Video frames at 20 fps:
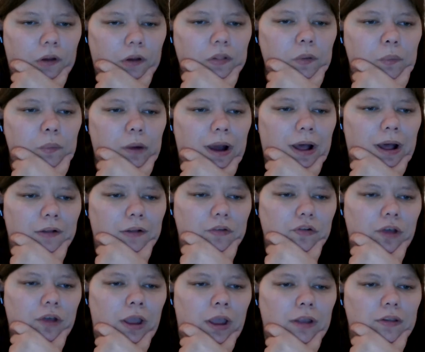the while
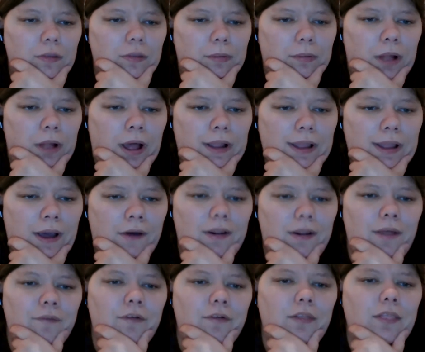trying to block out
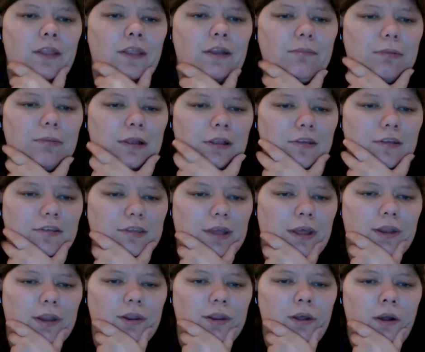everything being
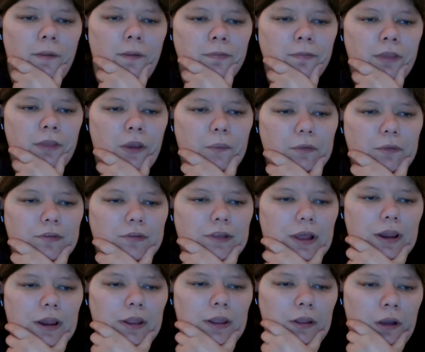said. It was
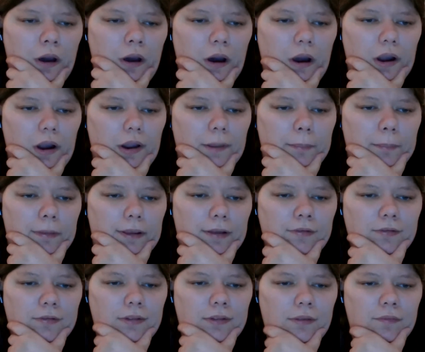getting hard
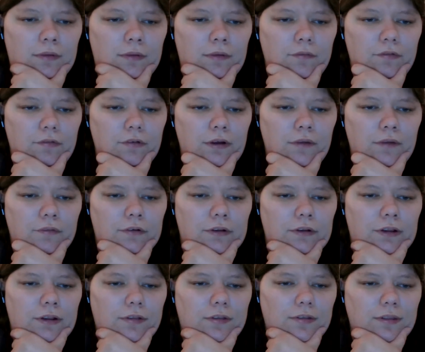because living forever
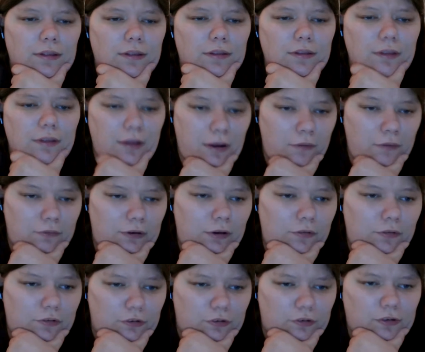did sound
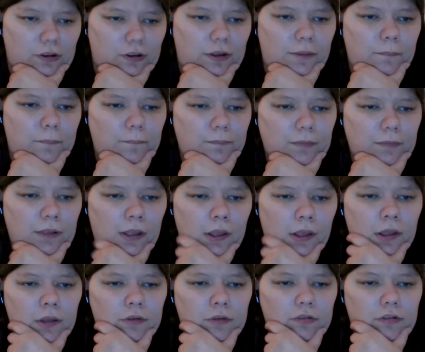interesting.
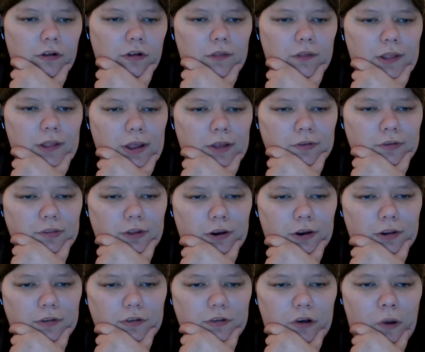Slowly I
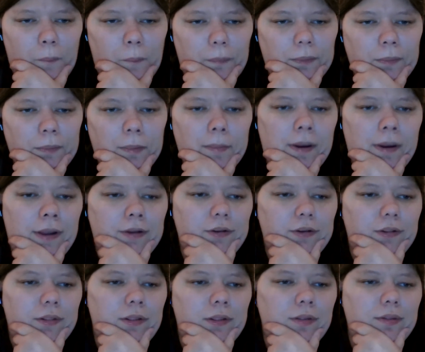started to open my mind to
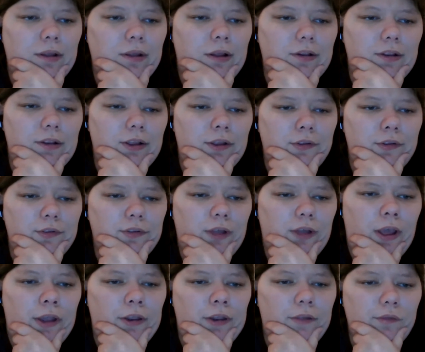these ideas,
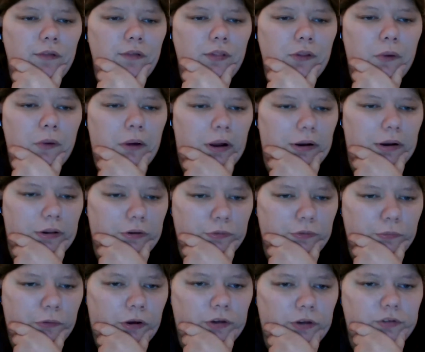and even though I didn't
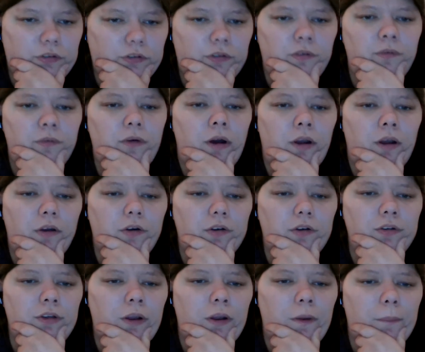want to, I
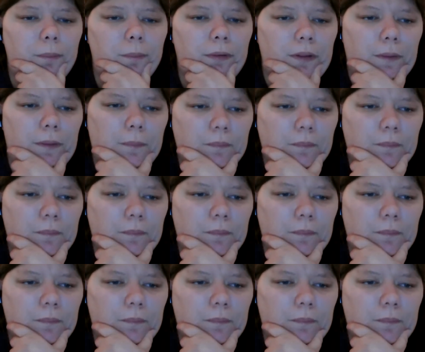couldn't help it.